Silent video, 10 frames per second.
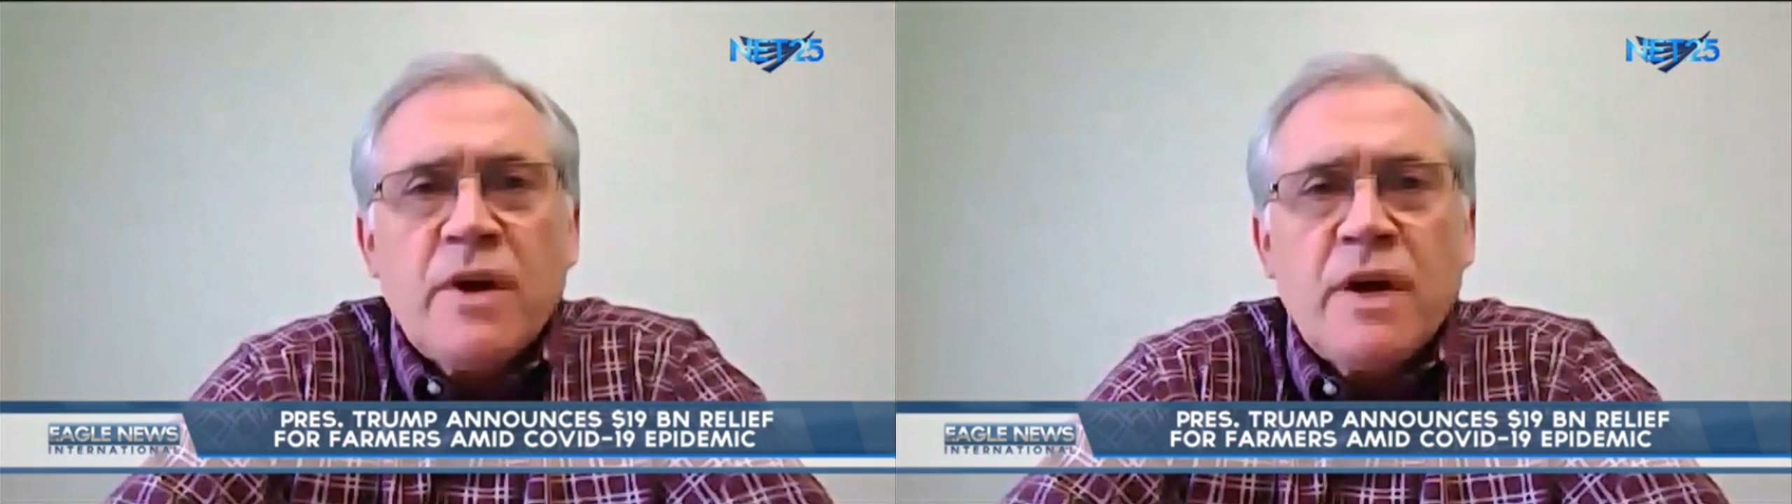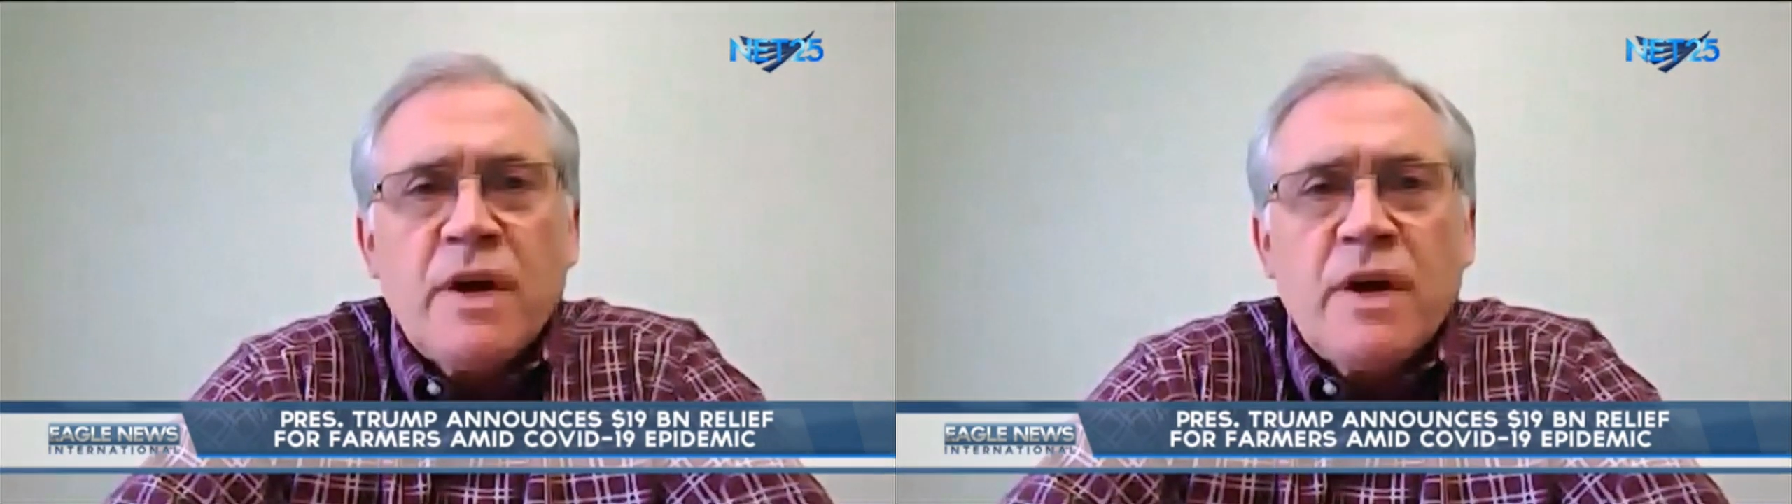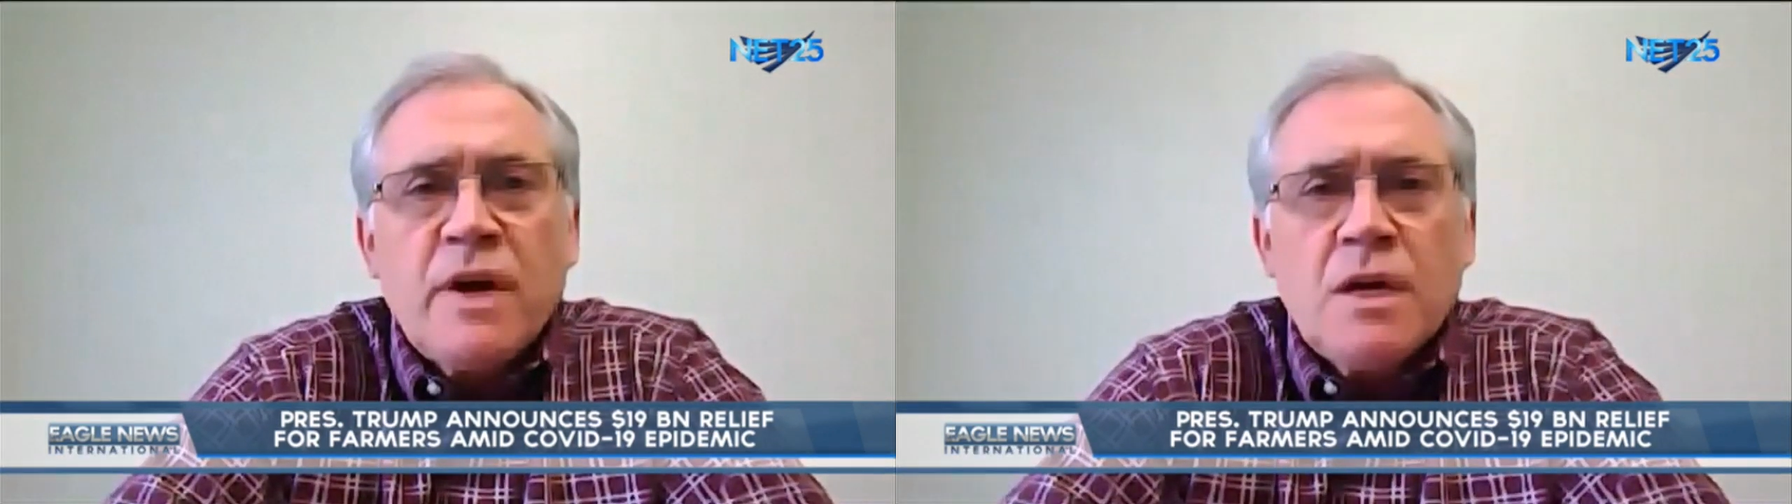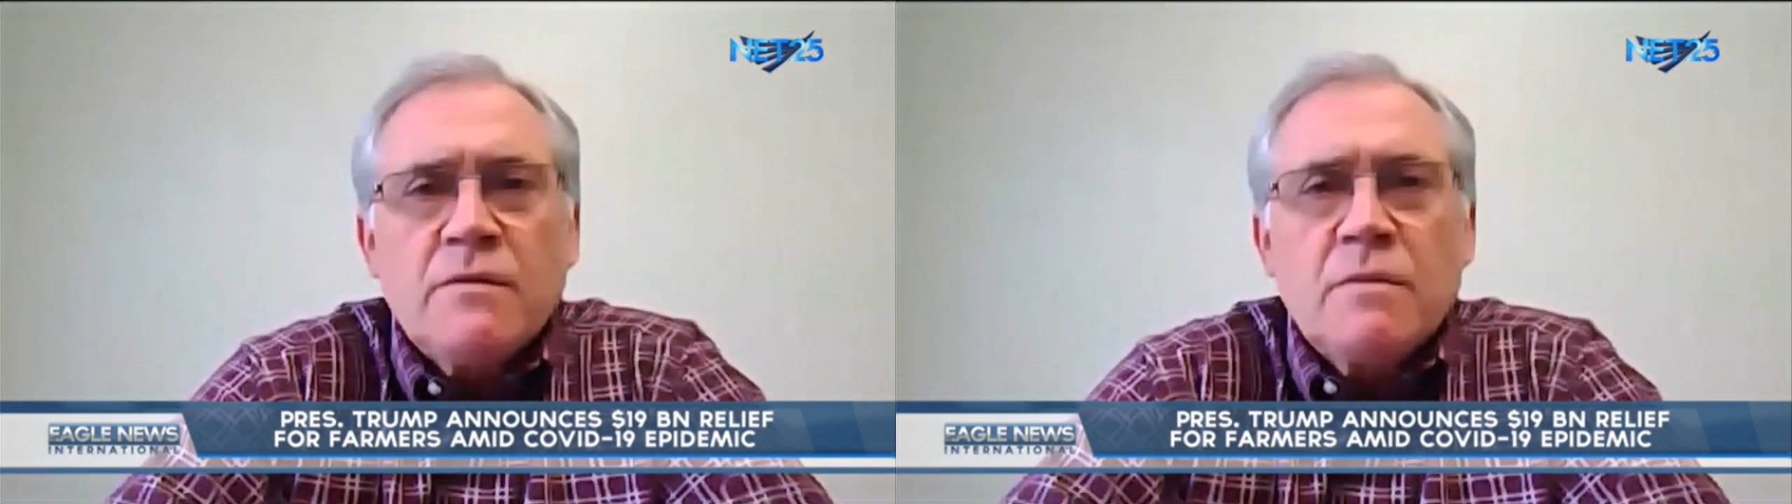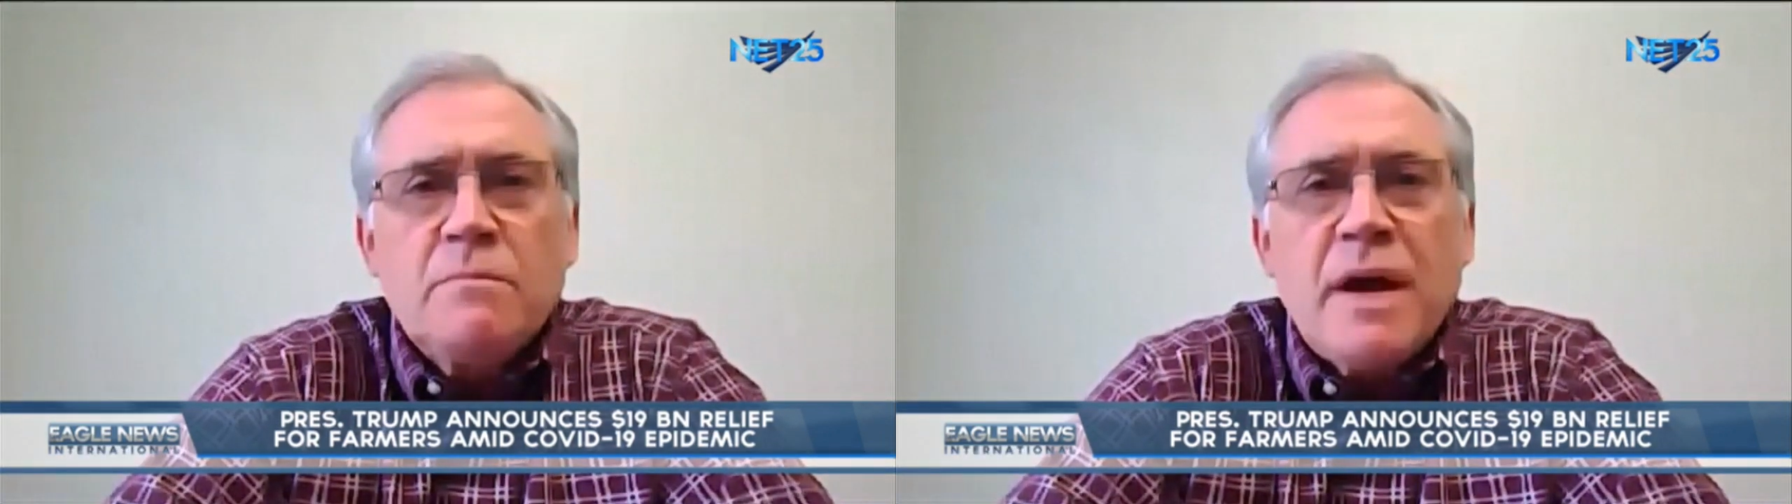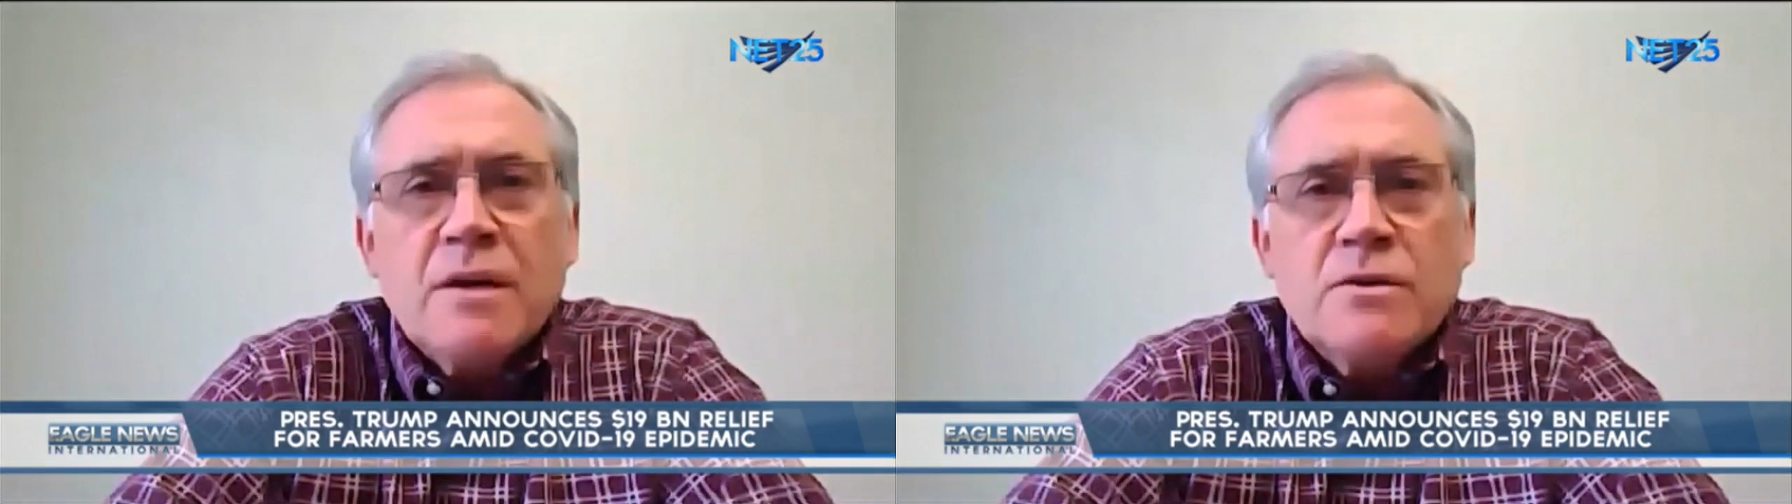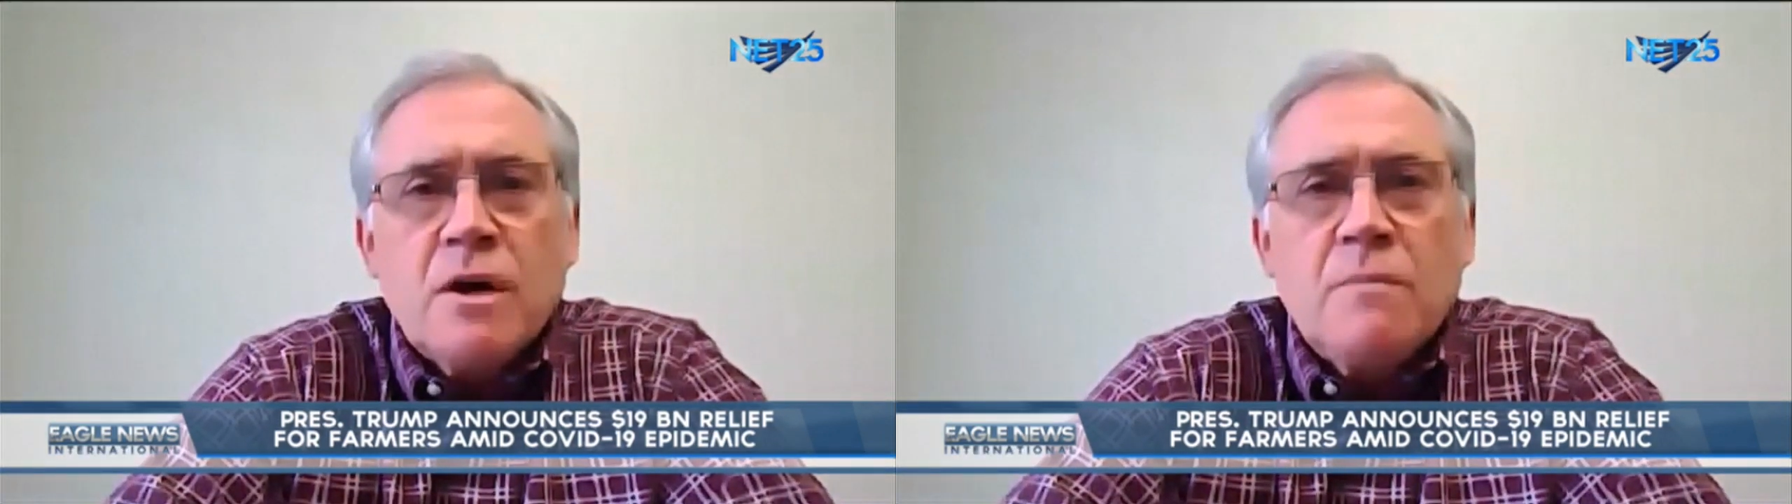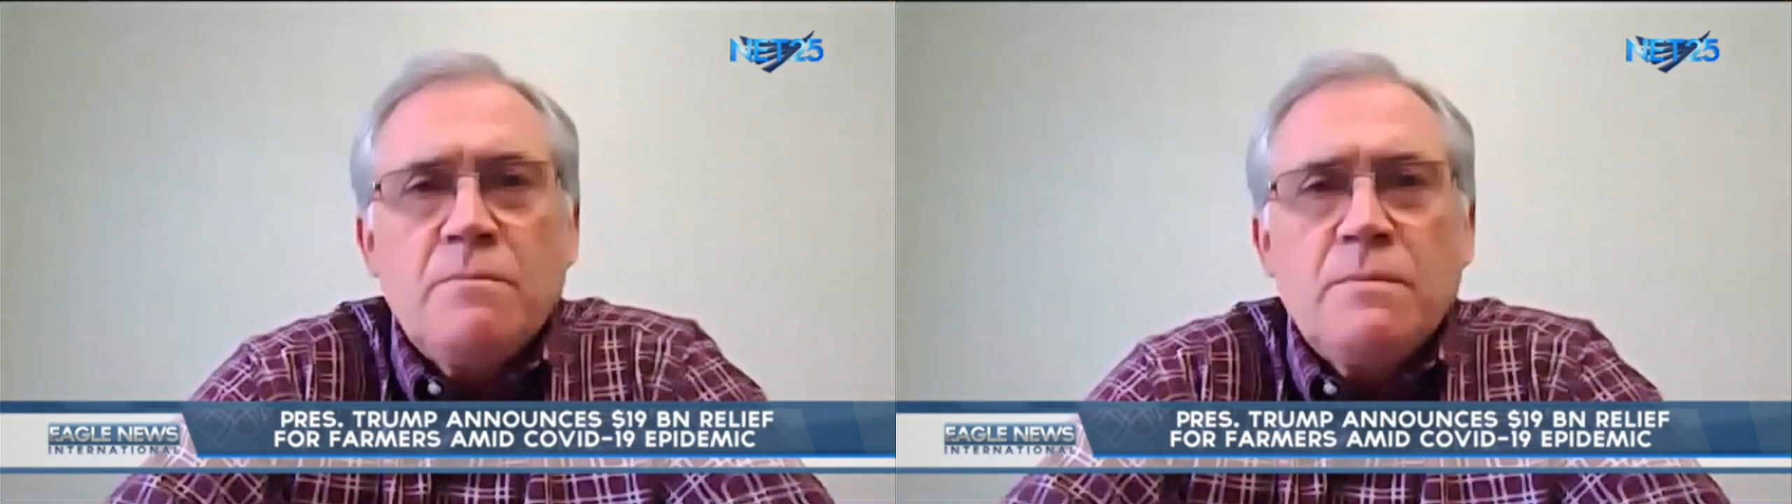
some kind of a backdrop